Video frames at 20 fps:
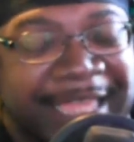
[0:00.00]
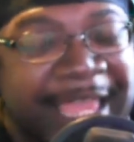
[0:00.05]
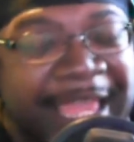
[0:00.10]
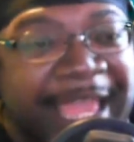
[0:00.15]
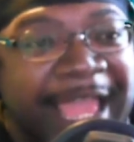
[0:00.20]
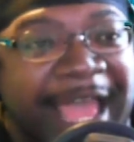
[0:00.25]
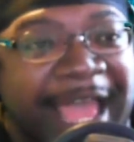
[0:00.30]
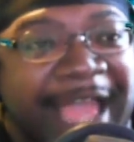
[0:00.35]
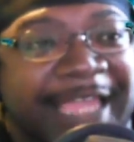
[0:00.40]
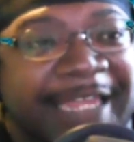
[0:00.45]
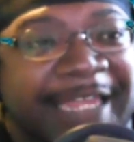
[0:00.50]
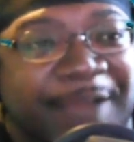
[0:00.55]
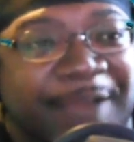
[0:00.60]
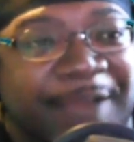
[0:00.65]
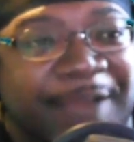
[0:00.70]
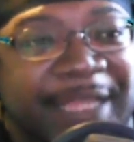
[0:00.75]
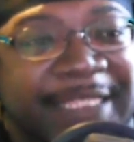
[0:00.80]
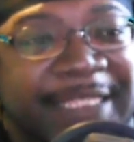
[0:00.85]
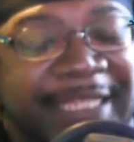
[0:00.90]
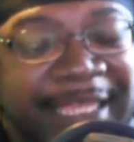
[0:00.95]
I cannot
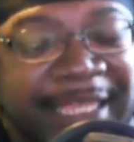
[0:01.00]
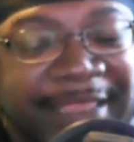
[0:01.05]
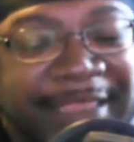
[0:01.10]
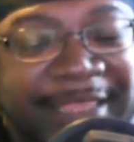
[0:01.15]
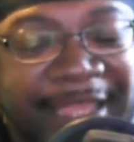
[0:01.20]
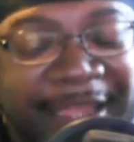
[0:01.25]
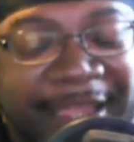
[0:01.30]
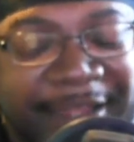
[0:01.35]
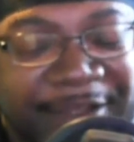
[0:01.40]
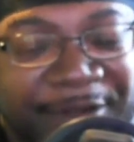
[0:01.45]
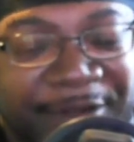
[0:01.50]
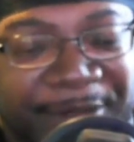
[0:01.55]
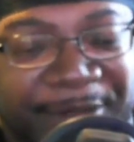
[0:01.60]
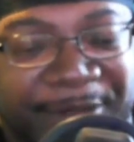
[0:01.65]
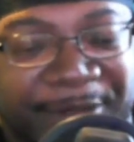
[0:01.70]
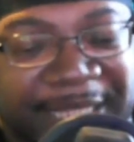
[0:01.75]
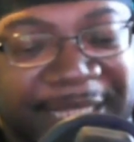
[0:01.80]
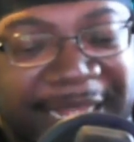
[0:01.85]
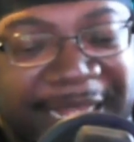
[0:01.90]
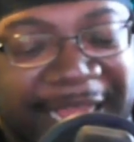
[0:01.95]
wait to get there. You know what I'm
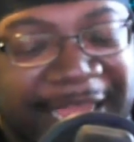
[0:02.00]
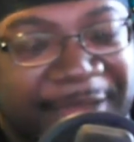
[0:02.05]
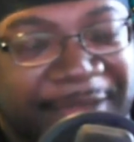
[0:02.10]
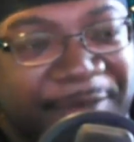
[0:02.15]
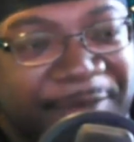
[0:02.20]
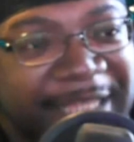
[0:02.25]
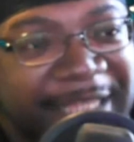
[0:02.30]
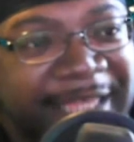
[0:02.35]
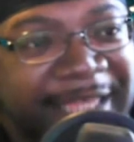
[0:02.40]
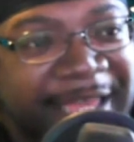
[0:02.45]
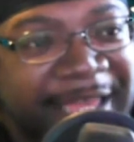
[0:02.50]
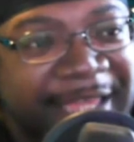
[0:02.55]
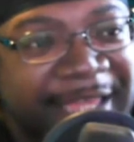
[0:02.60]
saying? I can't wait